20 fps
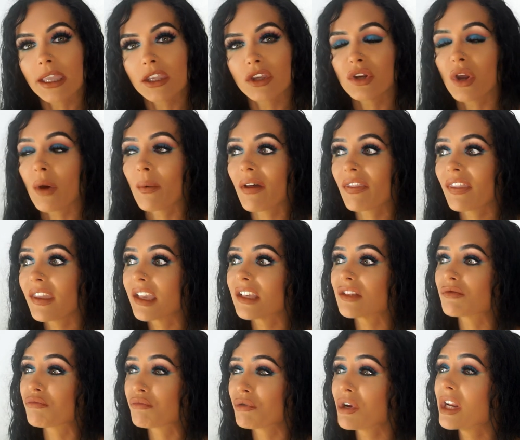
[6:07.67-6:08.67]
You know, I think
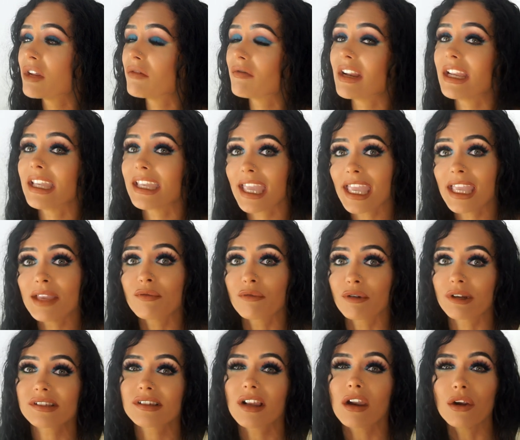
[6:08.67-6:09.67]
it's really, really key for
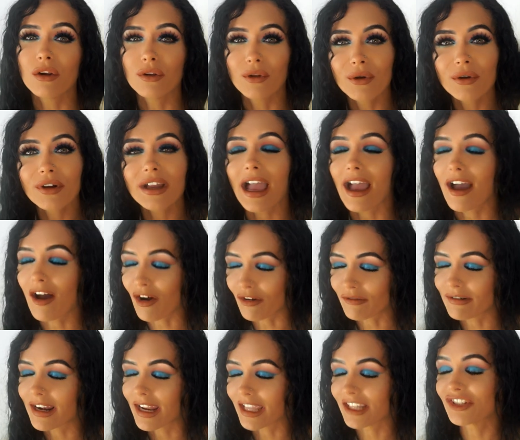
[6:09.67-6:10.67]
us to look at our
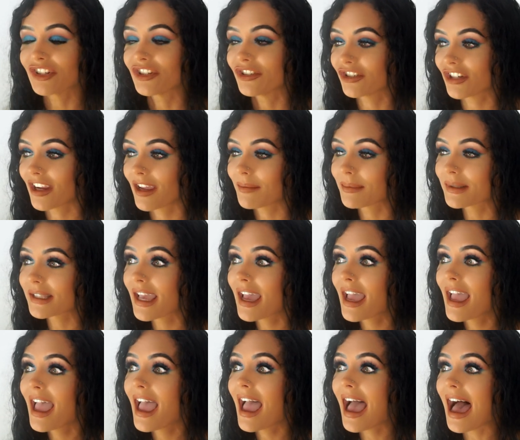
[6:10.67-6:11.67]
relationships
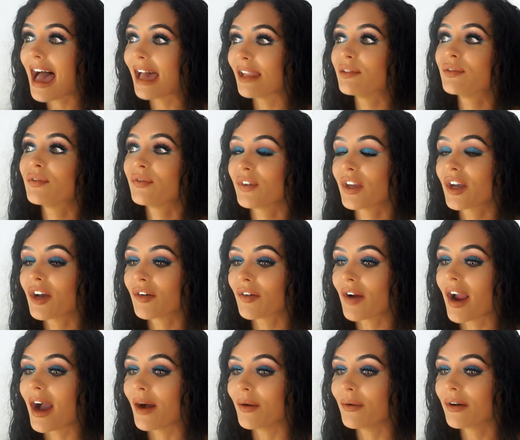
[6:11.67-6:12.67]
and figure
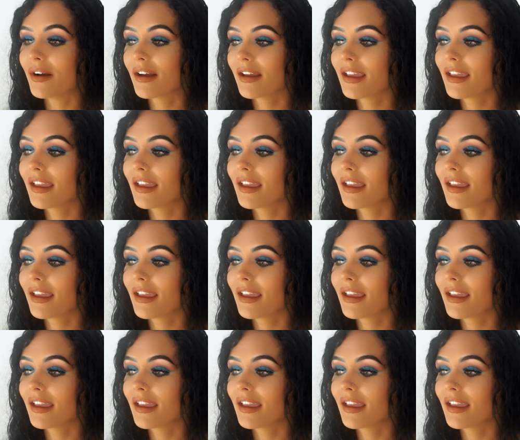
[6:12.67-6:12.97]
out